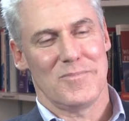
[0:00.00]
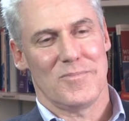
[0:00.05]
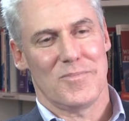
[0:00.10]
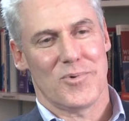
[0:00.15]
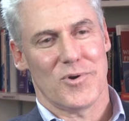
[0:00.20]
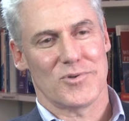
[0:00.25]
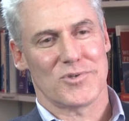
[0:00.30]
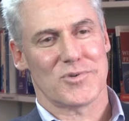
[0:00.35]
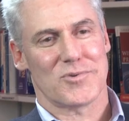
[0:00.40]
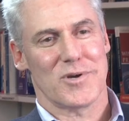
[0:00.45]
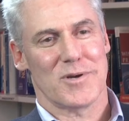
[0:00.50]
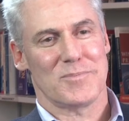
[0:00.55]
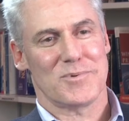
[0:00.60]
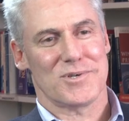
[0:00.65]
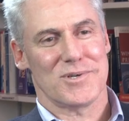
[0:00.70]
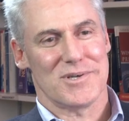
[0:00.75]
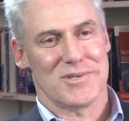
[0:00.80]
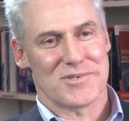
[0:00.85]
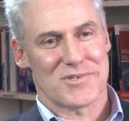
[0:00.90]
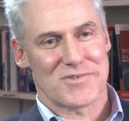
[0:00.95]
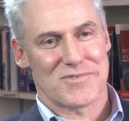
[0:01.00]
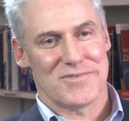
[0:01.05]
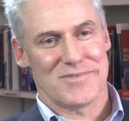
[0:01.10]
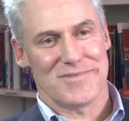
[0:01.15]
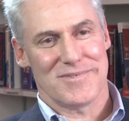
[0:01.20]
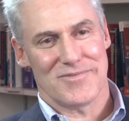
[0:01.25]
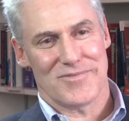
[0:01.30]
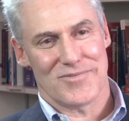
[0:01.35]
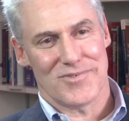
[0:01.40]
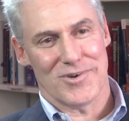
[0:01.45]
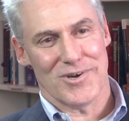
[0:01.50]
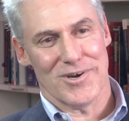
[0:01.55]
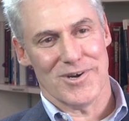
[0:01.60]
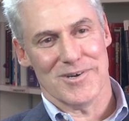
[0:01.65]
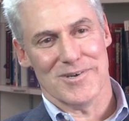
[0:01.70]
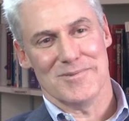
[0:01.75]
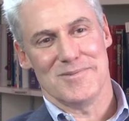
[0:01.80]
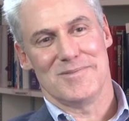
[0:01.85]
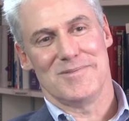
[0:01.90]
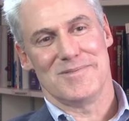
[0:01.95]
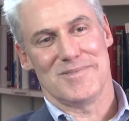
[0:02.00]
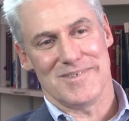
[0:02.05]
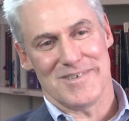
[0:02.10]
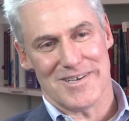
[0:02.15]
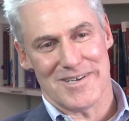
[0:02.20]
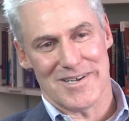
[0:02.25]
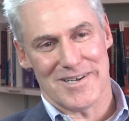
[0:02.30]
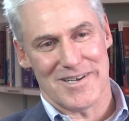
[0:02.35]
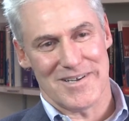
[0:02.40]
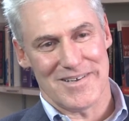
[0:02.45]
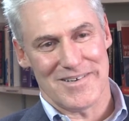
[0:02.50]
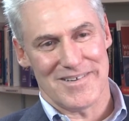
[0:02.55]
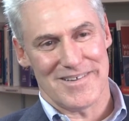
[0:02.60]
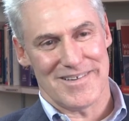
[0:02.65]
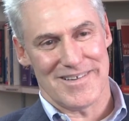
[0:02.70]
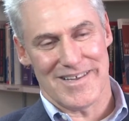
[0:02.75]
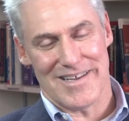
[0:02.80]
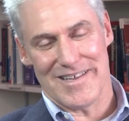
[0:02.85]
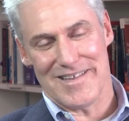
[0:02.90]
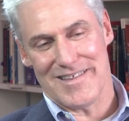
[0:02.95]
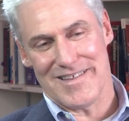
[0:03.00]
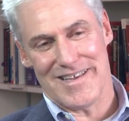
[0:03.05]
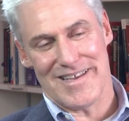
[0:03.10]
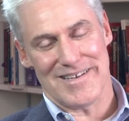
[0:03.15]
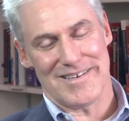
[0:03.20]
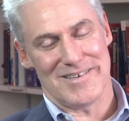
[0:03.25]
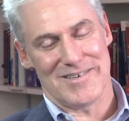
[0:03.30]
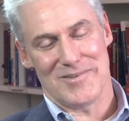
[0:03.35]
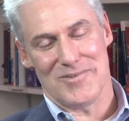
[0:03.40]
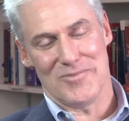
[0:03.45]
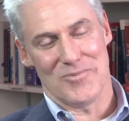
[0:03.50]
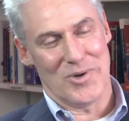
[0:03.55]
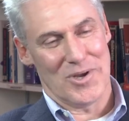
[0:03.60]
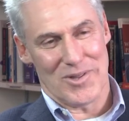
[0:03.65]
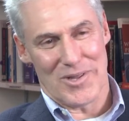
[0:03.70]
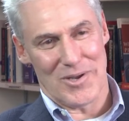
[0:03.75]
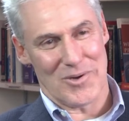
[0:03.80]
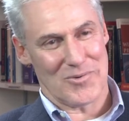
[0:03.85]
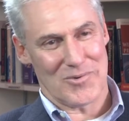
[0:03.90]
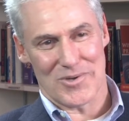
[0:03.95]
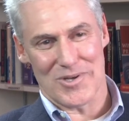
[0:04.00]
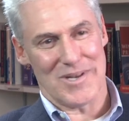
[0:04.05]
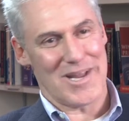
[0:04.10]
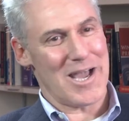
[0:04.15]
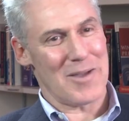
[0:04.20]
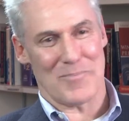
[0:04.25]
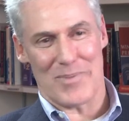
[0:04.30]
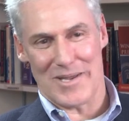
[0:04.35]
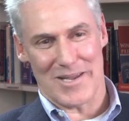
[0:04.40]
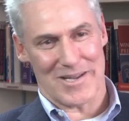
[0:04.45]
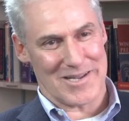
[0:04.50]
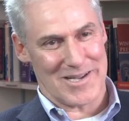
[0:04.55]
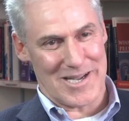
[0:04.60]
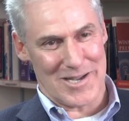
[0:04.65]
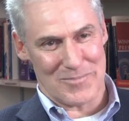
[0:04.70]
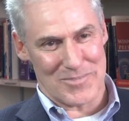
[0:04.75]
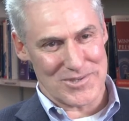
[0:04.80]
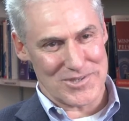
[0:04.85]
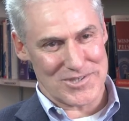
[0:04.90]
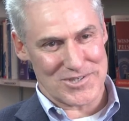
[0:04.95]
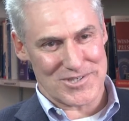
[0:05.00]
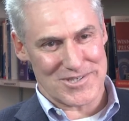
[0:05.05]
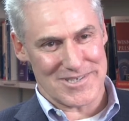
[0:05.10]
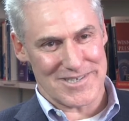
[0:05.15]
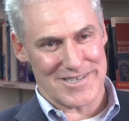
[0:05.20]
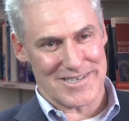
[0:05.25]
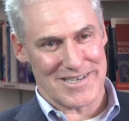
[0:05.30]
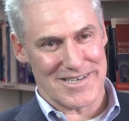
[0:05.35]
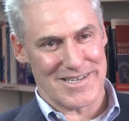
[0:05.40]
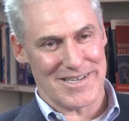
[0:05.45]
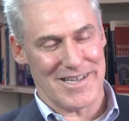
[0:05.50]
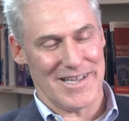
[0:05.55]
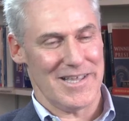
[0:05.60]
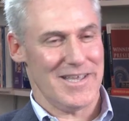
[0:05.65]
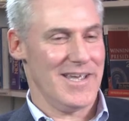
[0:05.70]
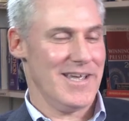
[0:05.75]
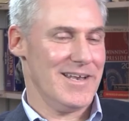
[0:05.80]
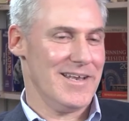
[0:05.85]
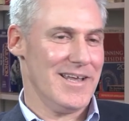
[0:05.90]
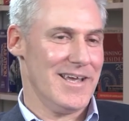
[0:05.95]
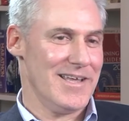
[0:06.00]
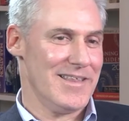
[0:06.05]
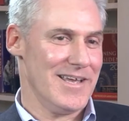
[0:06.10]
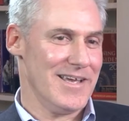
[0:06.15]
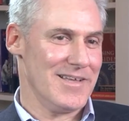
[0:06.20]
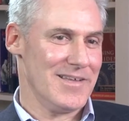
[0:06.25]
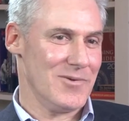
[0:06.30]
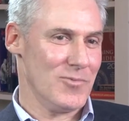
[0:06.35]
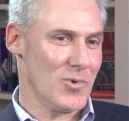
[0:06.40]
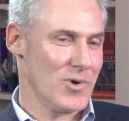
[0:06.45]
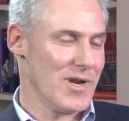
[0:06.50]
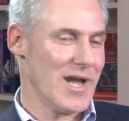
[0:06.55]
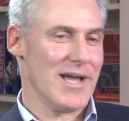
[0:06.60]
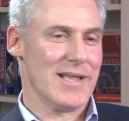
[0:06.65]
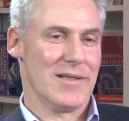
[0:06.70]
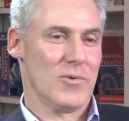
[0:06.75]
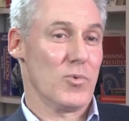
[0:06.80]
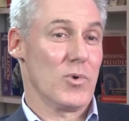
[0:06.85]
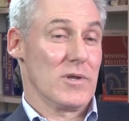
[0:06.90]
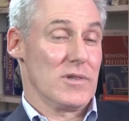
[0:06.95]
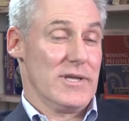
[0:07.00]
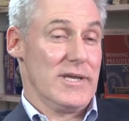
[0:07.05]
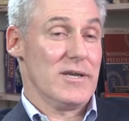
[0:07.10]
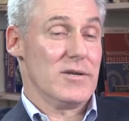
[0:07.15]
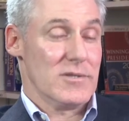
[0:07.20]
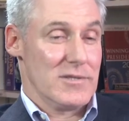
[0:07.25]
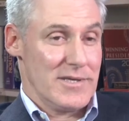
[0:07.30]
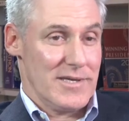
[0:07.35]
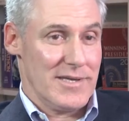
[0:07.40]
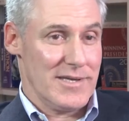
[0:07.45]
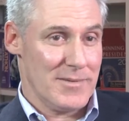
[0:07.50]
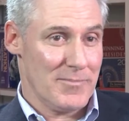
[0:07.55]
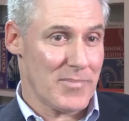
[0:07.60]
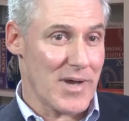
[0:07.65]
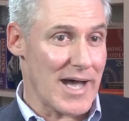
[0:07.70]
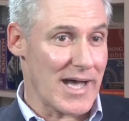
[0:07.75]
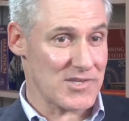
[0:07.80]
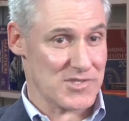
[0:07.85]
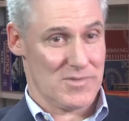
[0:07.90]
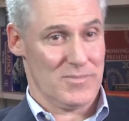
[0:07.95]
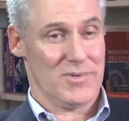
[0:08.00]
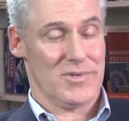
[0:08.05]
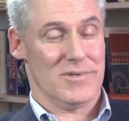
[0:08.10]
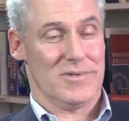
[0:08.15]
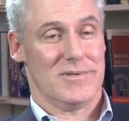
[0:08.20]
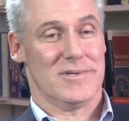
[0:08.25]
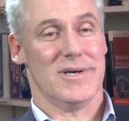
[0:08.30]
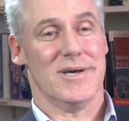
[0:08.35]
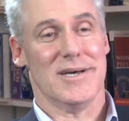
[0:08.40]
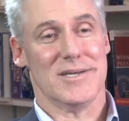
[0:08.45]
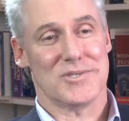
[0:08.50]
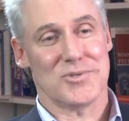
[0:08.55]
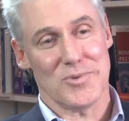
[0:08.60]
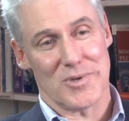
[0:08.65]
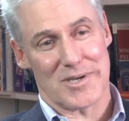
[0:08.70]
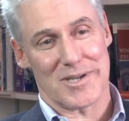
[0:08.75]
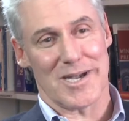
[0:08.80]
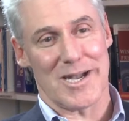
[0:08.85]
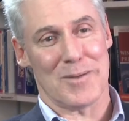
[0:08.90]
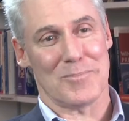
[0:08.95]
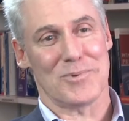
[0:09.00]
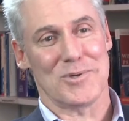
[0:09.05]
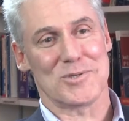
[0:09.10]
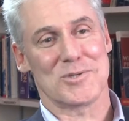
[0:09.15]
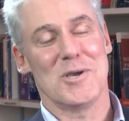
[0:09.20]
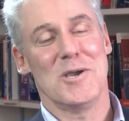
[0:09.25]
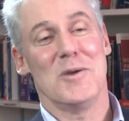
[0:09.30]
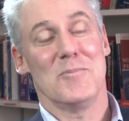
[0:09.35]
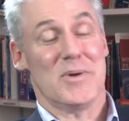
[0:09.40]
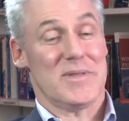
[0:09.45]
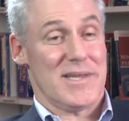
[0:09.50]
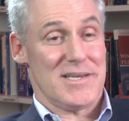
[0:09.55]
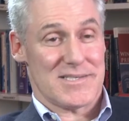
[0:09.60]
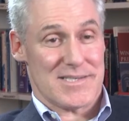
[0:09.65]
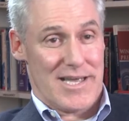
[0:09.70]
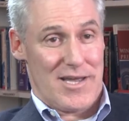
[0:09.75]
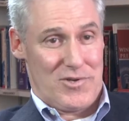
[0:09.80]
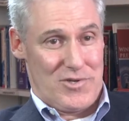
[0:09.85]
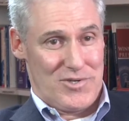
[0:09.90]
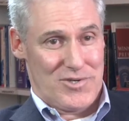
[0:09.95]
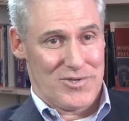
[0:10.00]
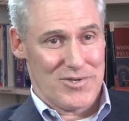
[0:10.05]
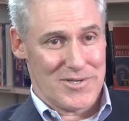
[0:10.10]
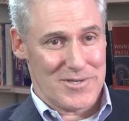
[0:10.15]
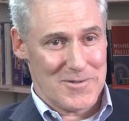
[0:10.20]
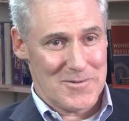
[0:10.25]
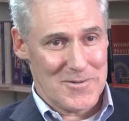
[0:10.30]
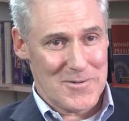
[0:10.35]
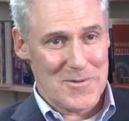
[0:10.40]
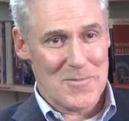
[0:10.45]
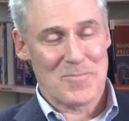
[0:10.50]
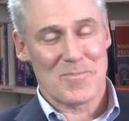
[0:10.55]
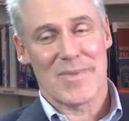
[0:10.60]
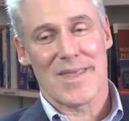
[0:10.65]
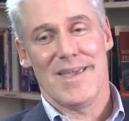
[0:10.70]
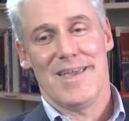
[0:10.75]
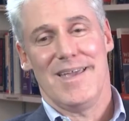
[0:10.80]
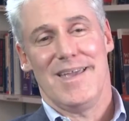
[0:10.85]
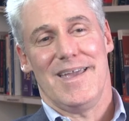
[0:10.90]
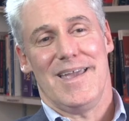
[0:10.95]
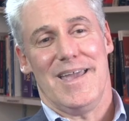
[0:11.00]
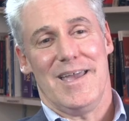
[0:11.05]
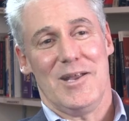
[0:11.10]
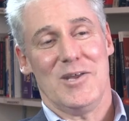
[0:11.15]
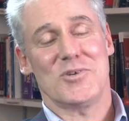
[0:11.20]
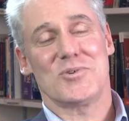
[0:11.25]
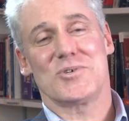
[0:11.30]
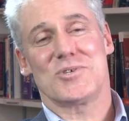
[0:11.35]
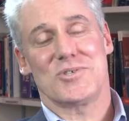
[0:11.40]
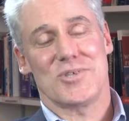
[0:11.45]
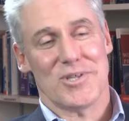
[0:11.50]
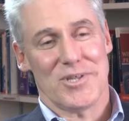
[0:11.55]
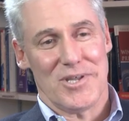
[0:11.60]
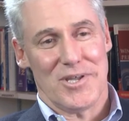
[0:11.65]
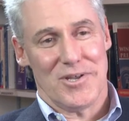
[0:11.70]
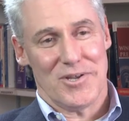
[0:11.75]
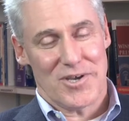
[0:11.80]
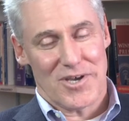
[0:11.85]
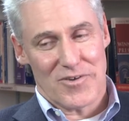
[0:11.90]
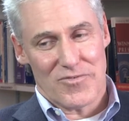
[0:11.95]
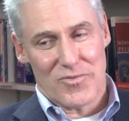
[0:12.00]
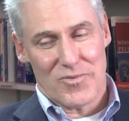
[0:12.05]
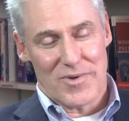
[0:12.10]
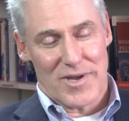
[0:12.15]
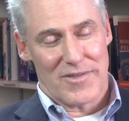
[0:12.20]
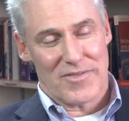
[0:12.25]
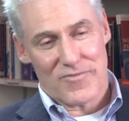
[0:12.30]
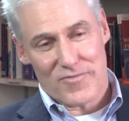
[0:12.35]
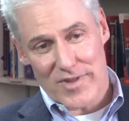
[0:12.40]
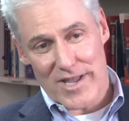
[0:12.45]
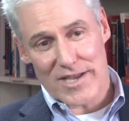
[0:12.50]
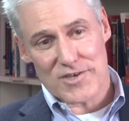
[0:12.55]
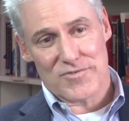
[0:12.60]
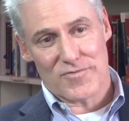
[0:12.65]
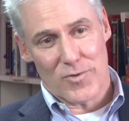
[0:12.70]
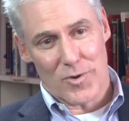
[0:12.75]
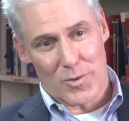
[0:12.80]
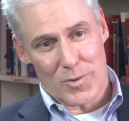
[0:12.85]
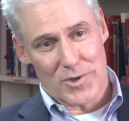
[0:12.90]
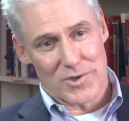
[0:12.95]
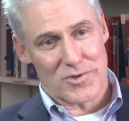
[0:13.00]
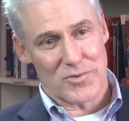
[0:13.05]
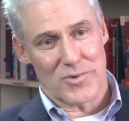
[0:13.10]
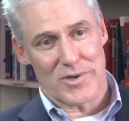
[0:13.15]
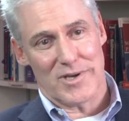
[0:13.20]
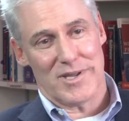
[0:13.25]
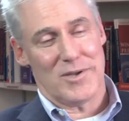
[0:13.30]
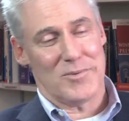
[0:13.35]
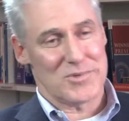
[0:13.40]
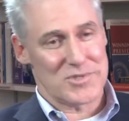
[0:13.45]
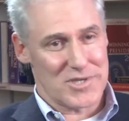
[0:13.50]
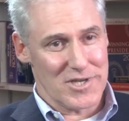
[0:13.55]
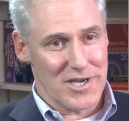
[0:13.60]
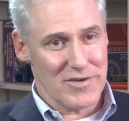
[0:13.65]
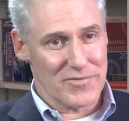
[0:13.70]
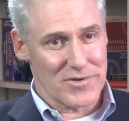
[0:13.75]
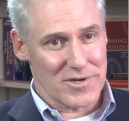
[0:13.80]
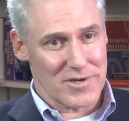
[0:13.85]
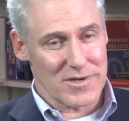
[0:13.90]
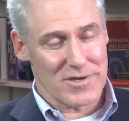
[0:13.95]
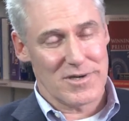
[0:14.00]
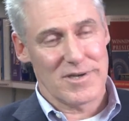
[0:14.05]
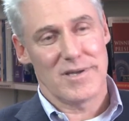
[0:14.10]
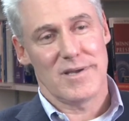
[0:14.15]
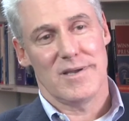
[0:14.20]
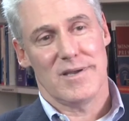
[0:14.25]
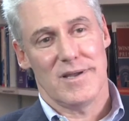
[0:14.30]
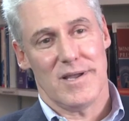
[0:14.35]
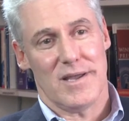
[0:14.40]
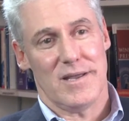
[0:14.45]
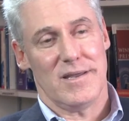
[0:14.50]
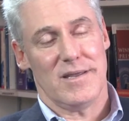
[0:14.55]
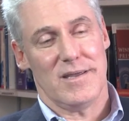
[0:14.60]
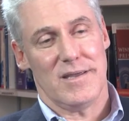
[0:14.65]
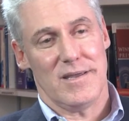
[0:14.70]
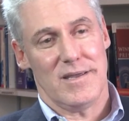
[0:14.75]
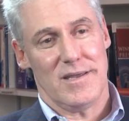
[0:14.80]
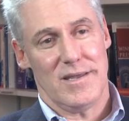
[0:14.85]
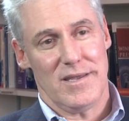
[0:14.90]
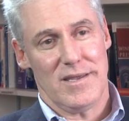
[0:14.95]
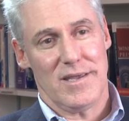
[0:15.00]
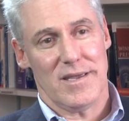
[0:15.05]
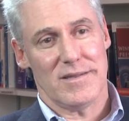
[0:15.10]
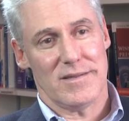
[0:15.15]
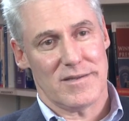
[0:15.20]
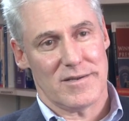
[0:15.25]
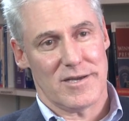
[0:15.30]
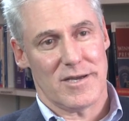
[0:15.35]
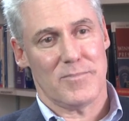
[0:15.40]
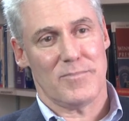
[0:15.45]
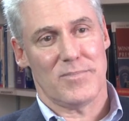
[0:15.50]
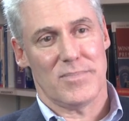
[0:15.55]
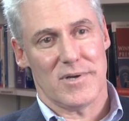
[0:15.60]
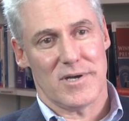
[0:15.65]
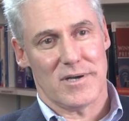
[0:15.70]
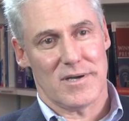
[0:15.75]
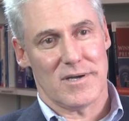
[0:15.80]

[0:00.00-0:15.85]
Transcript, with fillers: prescriptions for that really could not be accomplished, and that were legally impossible to accomplish. But they sounded good. And interestingly enough, I flash forward to when he was governor, and he ended up